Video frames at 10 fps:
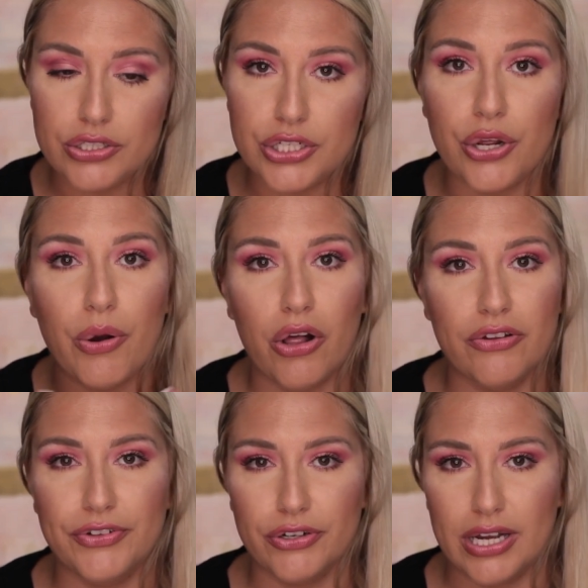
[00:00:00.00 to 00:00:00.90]
to know all
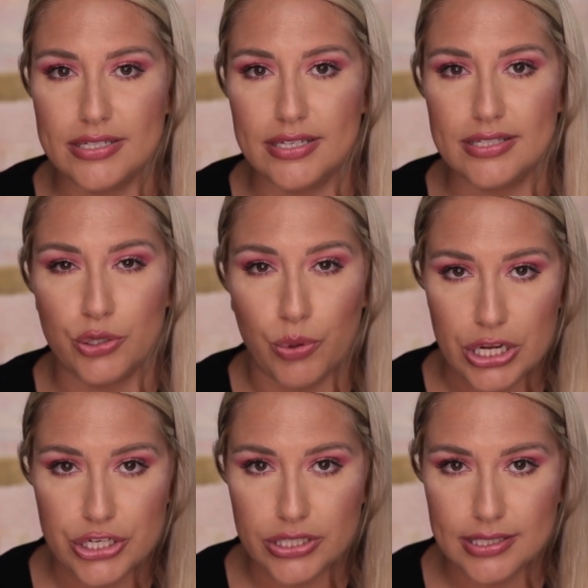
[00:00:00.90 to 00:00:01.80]
of your guys'
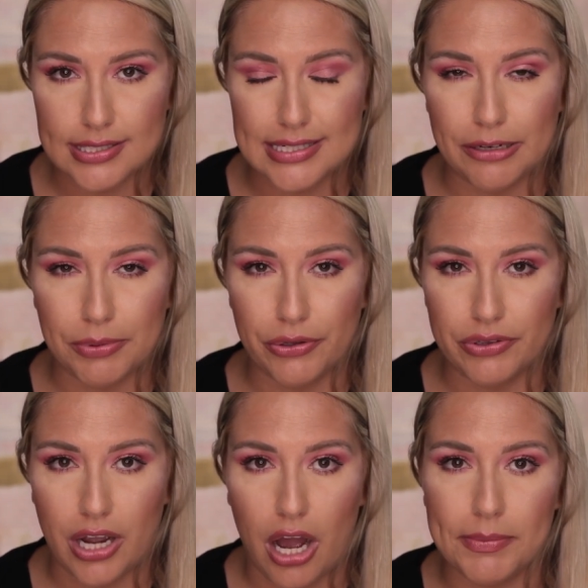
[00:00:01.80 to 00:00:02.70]
questions down below in
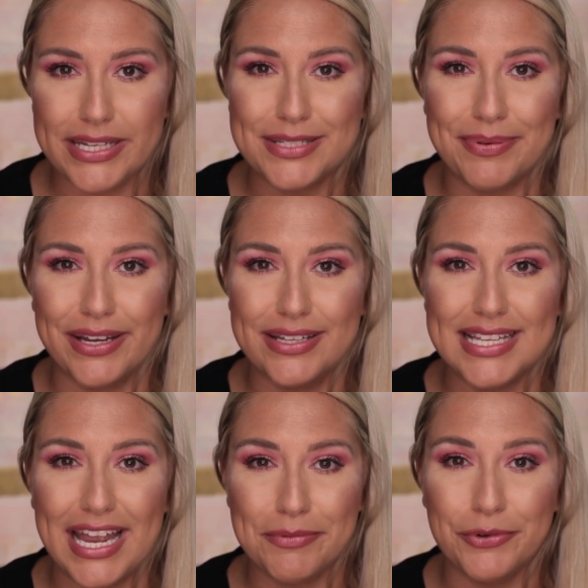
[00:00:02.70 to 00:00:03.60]
the comments because
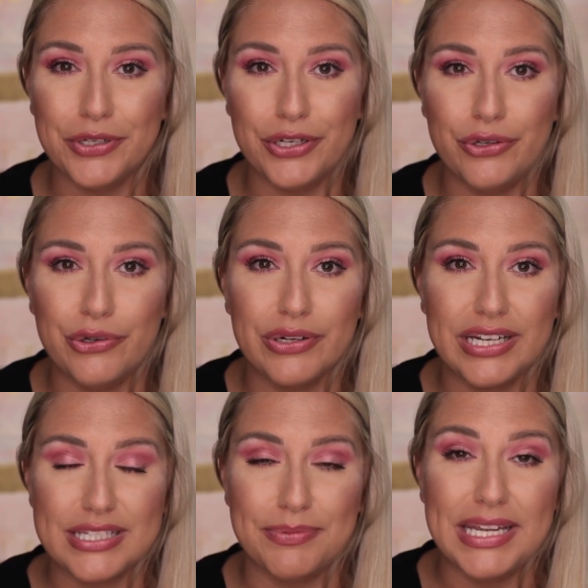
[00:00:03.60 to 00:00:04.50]
I am going to New York
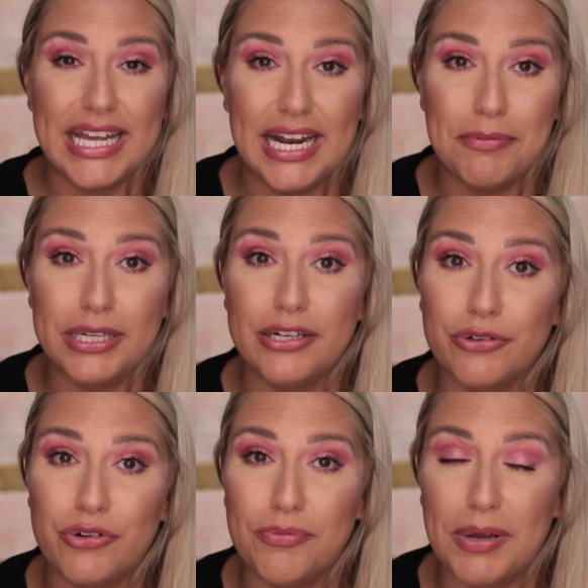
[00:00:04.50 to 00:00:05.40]
next week and I plan
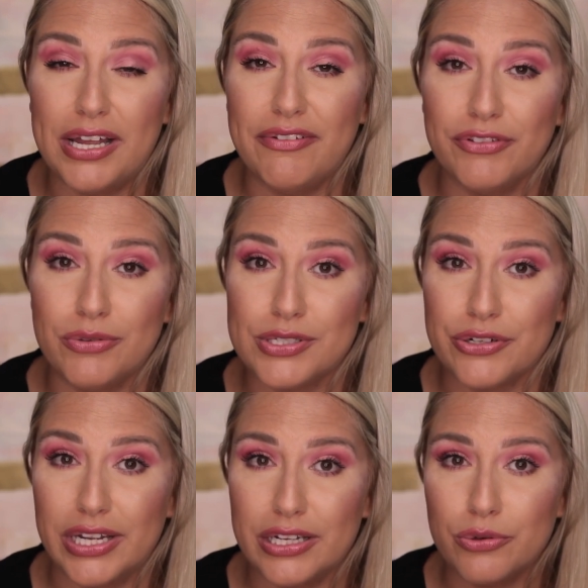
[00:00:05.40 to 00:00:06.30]
on going by
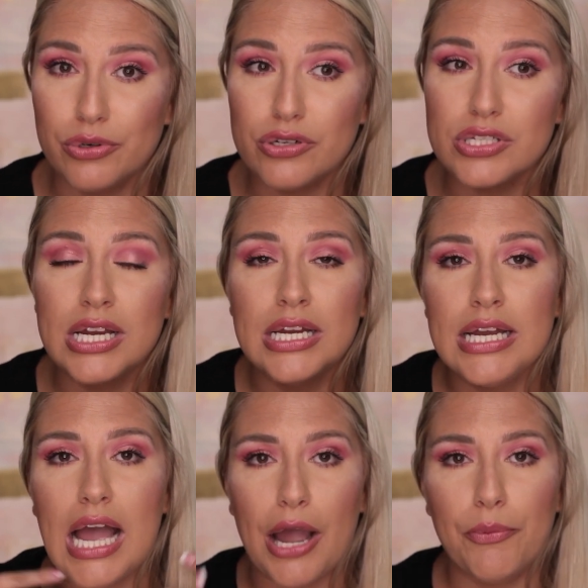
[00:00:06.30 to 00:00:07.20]
Influenster headquarters.
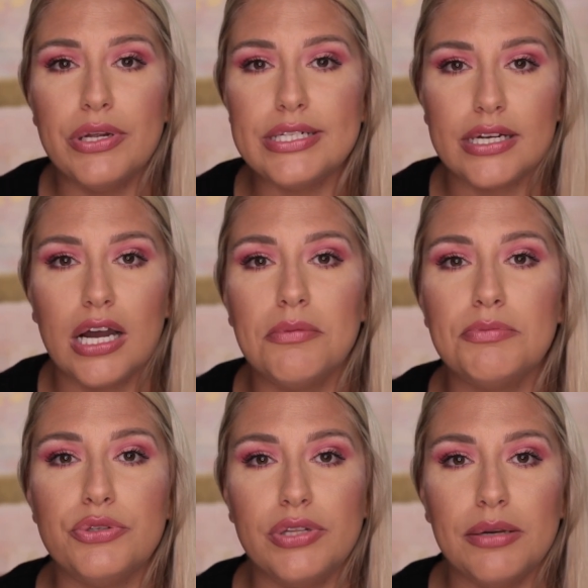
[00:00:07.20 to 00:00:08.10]
I want to
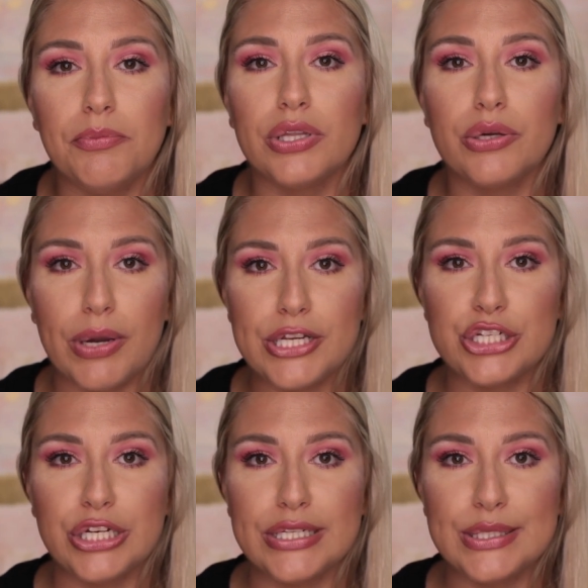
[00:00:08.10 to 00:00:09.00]
come to them with
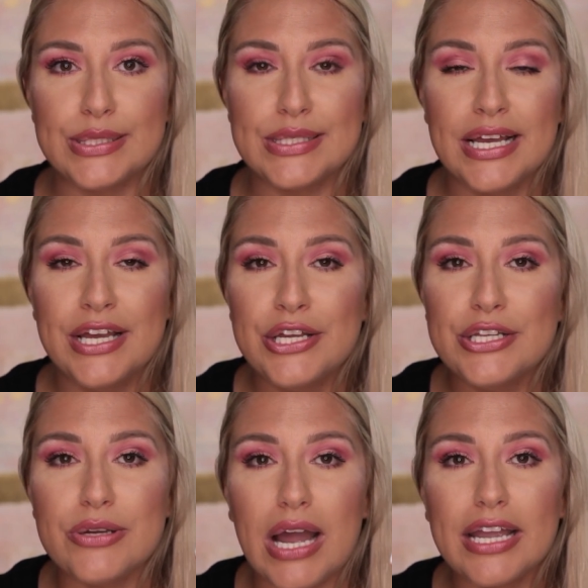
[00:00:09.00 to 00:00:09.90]
questions
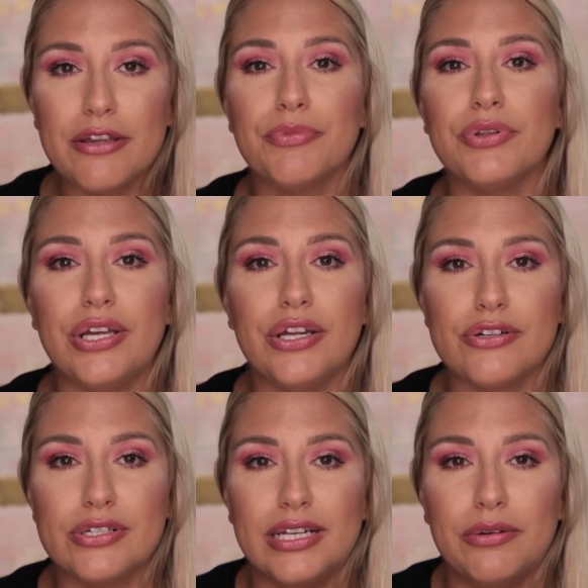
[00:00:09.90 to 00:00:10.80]
so I can really
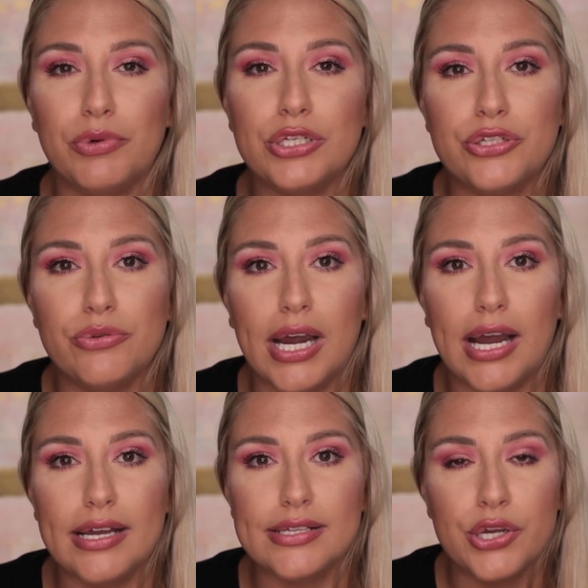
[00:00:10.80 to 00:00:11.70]
understand what you
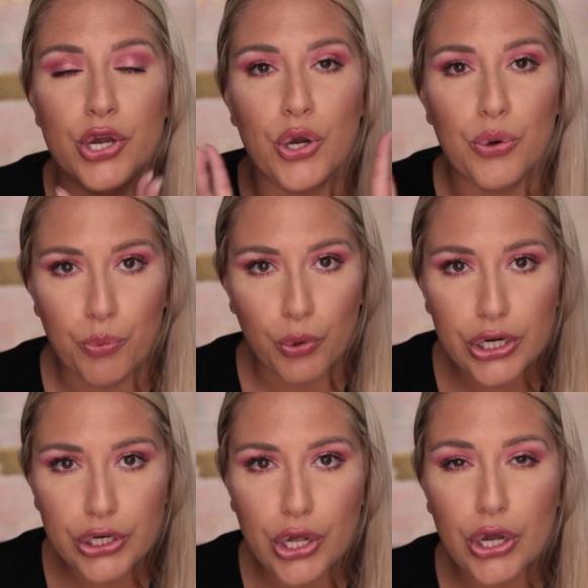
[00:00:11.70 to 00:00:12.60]
guys
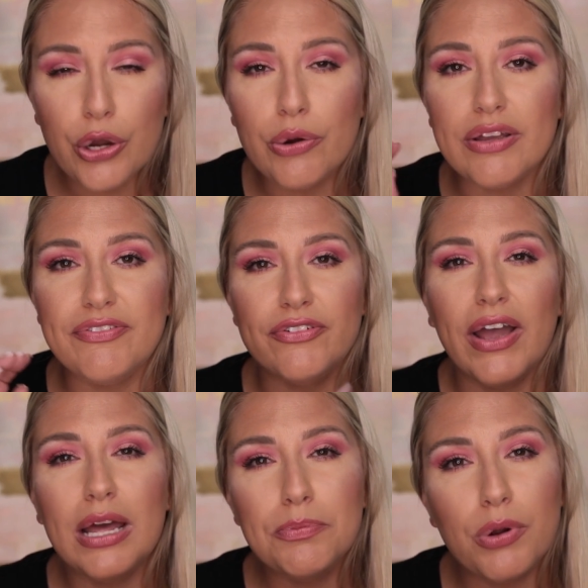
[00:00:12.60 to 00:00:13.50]
want to know. If you've
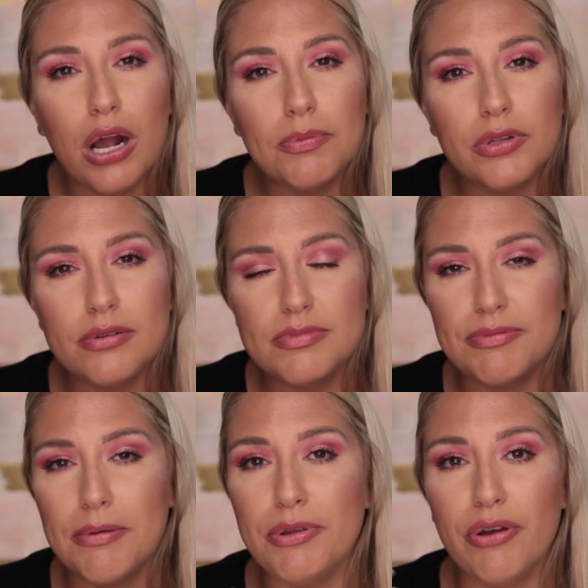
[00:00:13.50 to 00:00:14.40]
had problems,
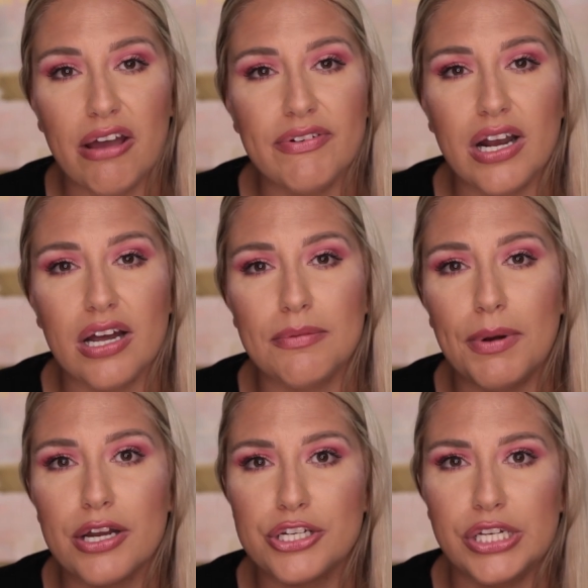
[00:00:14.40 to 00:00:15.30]
maybe you haven't gotten a
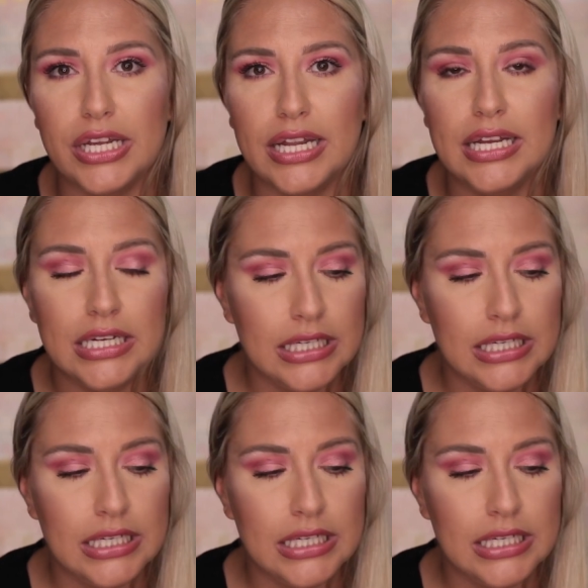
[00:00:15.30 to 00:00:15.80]
box yet,